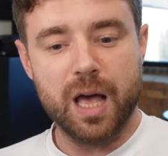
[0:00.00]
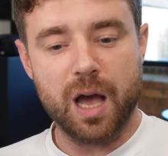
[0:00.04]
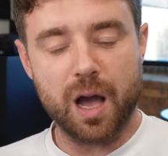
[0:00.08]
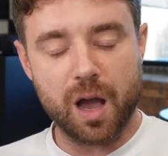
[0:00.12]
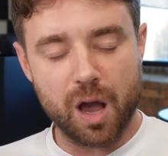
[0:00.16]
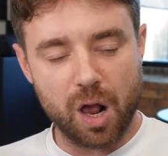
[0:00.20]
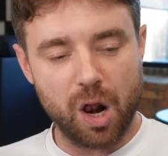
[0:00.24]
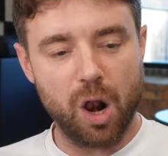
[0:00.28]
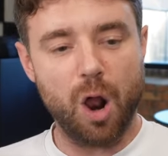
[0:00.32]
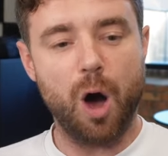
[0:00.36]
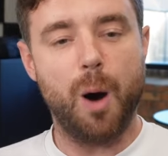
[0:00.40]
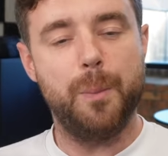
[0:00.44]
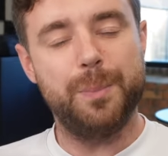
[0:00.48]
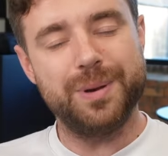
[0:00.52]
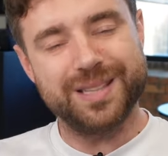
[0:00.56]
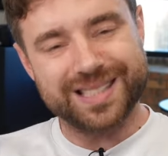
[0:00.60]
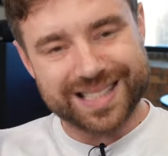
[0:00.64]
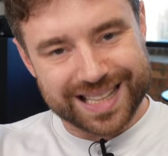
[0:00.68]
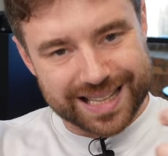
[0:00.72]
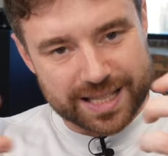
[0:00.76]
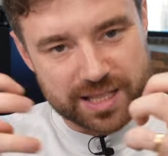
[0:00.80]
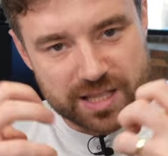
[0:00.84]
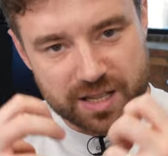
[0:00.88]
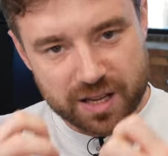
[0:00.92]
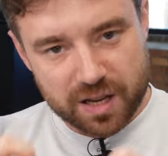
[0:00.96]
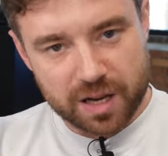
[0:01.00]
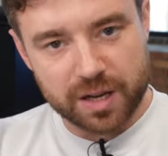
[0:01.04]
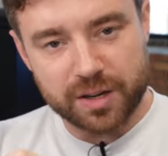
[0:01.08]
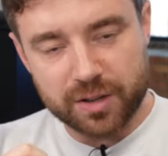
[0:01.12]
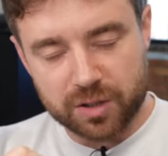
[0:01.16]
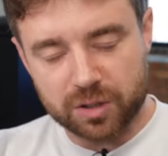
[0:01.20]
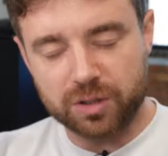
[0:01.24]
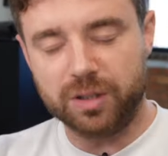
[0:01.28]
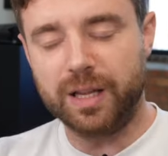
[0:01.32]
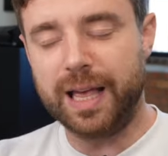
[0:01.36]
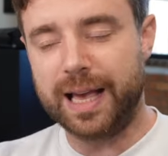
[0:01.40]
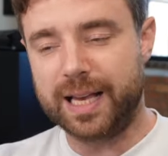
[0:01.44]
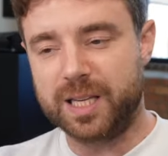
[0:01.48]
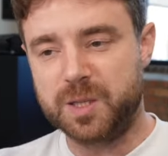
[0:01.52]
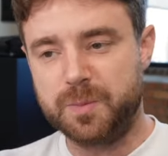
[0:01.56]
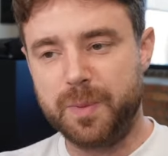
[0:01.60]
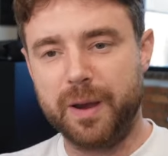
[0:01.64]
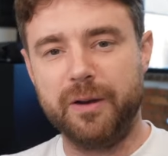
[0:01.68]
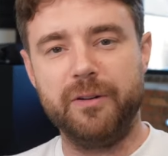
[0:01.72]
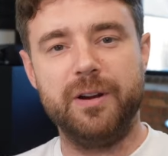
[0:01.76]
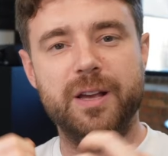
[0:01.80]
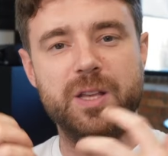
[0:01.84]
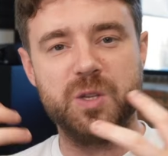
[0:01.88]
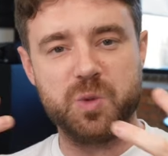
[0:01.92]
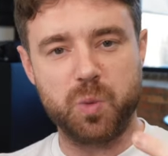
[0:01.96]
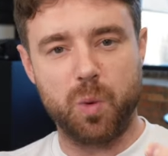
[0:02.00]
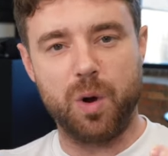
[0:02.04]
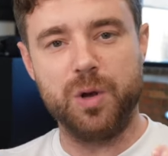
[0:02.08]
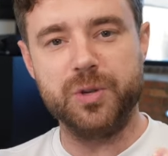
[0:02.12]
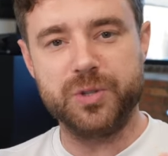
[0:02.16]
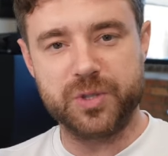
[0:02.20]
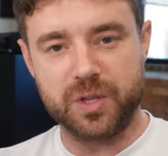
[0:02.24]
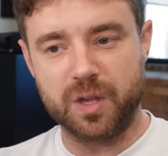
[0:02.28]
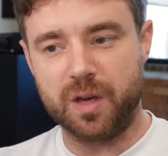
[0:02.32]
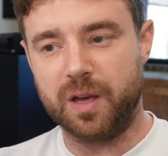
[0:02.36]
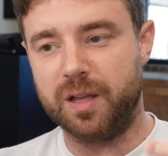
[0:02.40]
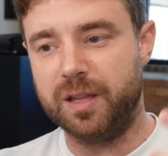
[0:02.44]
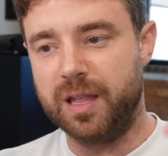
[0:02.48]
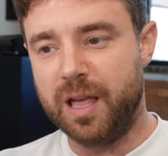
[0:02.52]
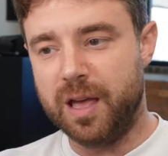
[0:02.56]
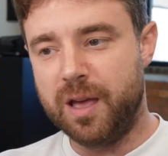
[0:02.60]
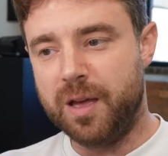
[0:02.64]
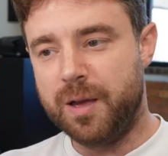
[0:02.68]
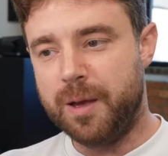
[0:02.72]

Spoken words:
and Klopp as an internal experience was that